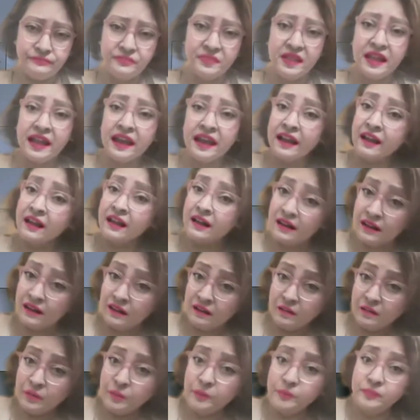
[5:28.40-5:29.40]
hair
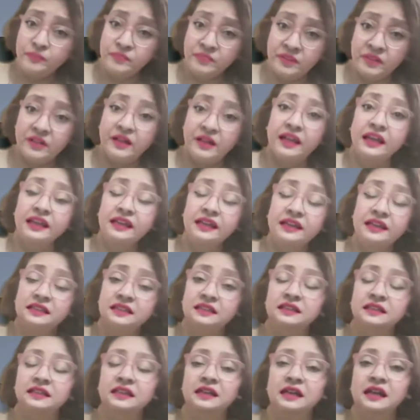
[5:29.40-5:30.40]
color,
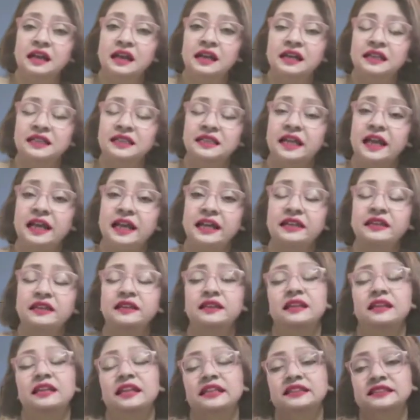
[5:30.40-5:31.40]
right?
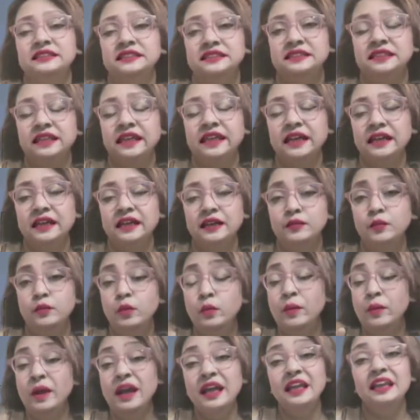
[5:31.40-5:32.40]
Then let's say
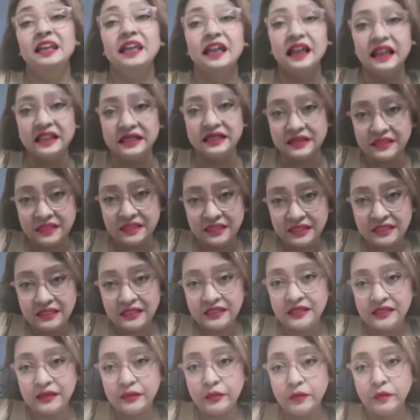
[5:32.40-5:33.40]
mobile
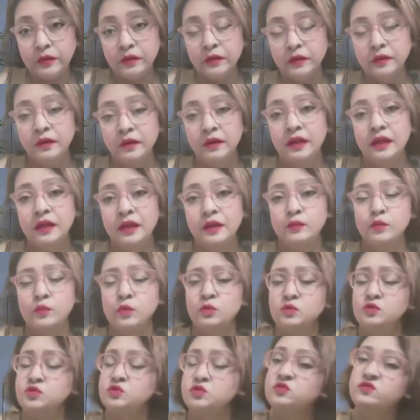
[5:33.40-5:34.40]
ads.
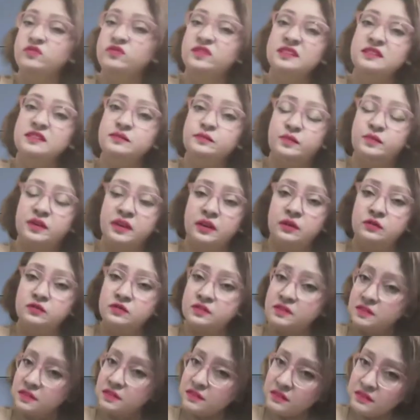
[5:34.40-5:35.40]
Most of us
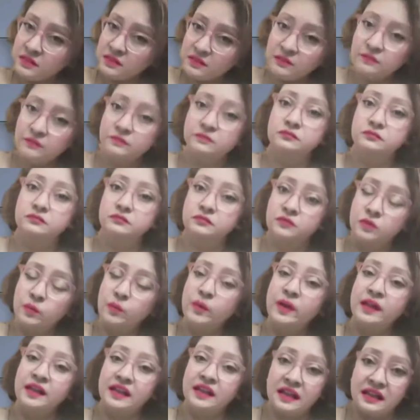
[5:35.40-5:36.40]
browse in
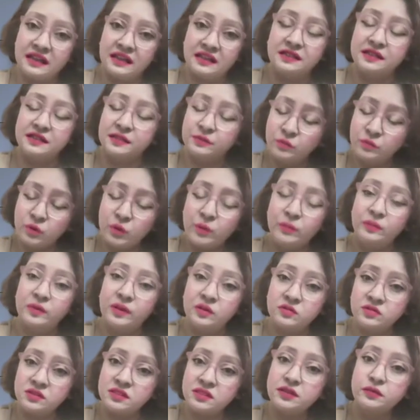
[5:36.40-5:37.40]
mobile ads,
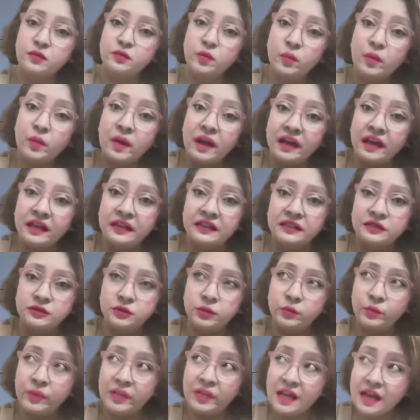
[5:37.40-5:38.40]
browse in a mobile.
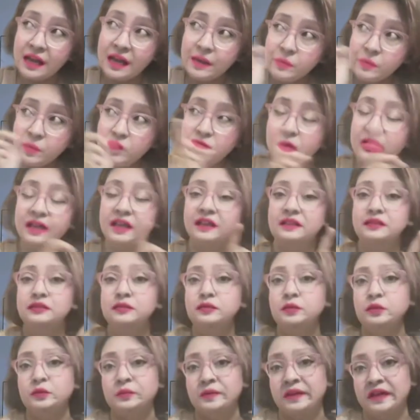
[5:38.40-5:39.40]
So when I'm looking at
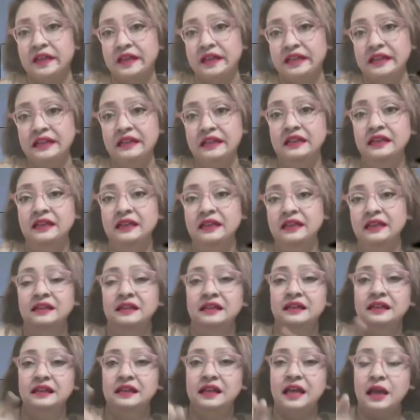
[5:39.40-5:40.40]
the mobile,
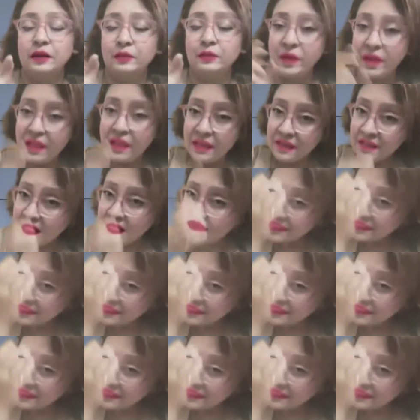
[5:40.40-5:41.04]
am I